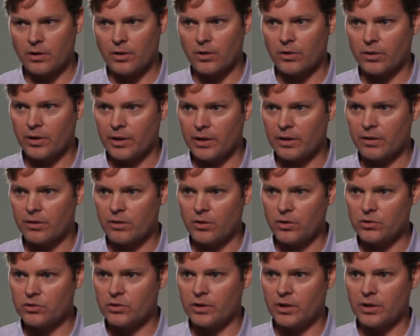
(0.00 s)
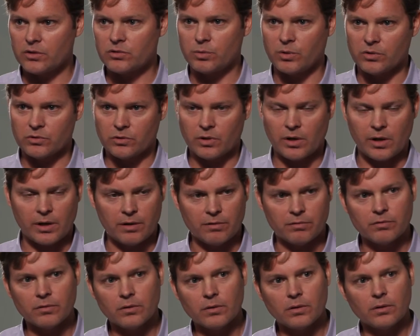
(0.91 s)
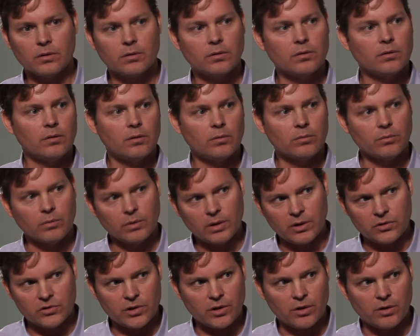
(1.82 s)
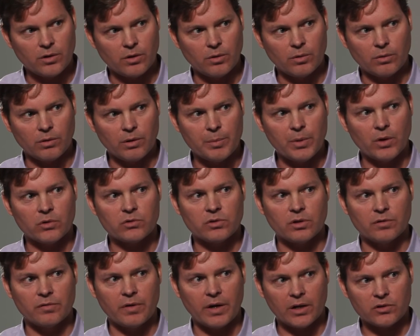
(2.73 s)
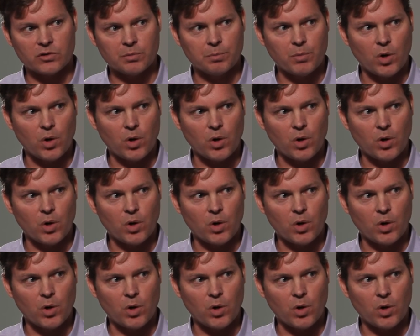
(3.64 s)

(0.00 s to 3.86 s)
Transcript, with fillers: early enthusiasts was kind of considered the, the most advanced